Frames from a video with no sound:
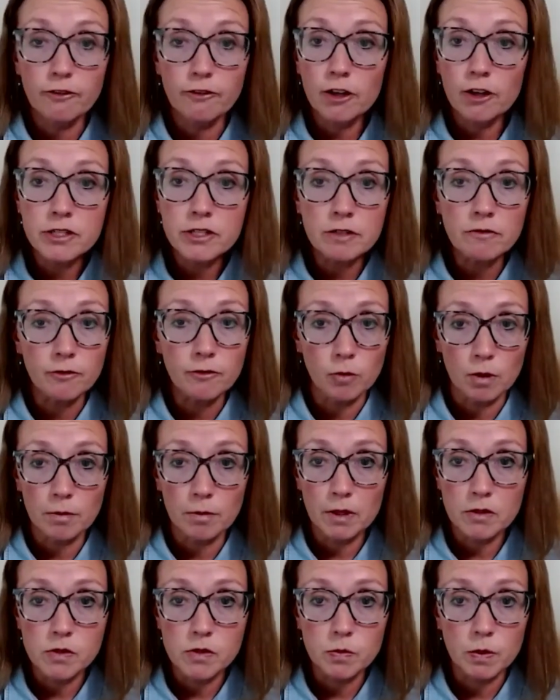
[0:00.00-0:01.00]
First and
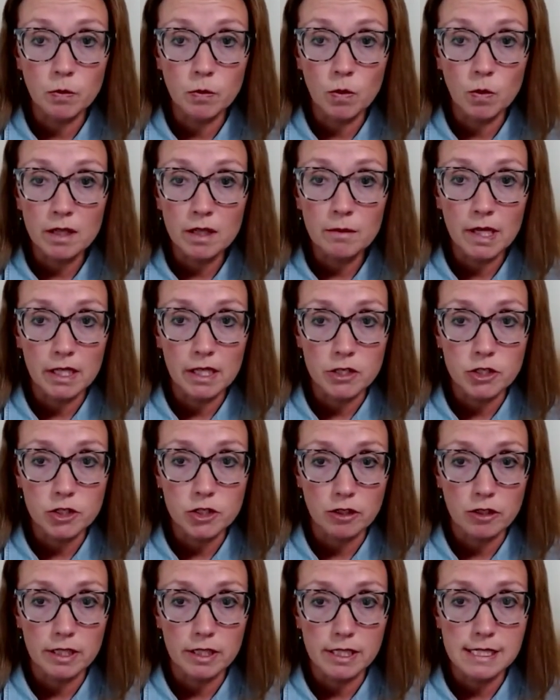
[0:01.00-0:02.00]
foremost, we want to make
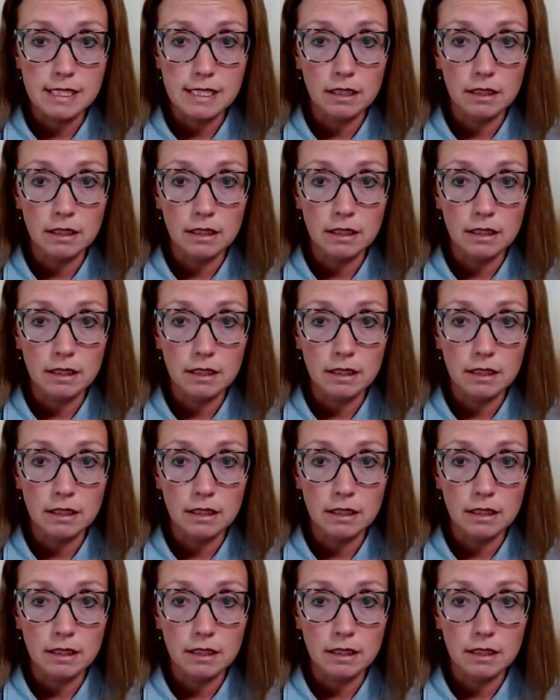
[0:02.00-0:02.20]
sure it's